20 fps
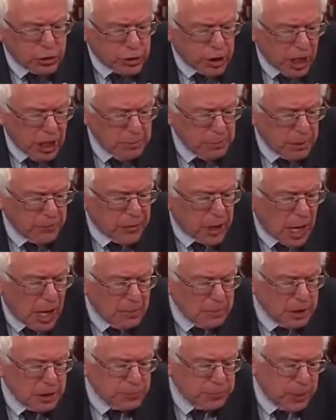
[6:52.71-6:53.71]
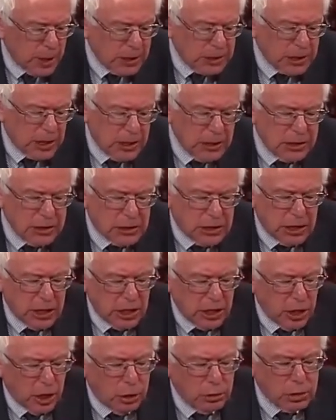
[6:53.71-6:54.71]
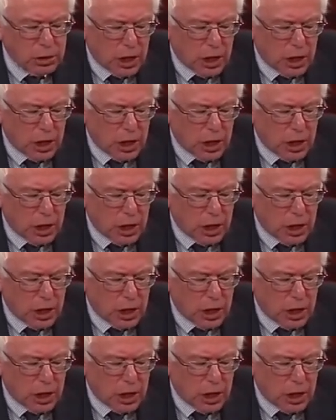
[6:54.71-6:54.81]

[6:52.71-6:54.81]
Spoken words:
Chamber of Commerce President and CEO